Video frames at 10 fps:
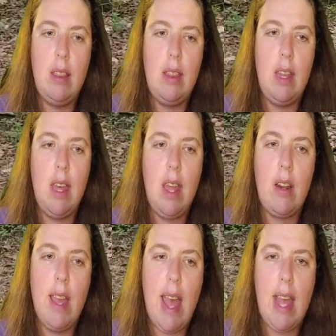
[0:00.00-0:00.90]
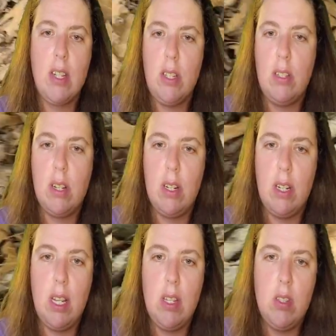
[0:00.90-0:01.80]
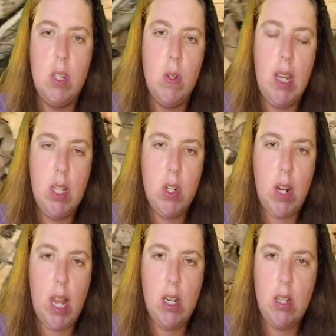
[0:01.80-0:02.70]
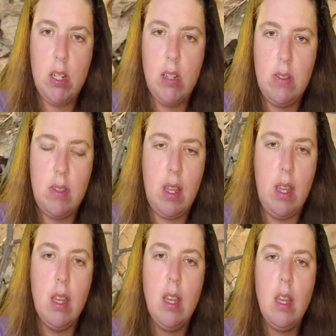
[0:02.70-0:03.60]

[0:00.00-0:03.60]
the area actually turned into a trash site.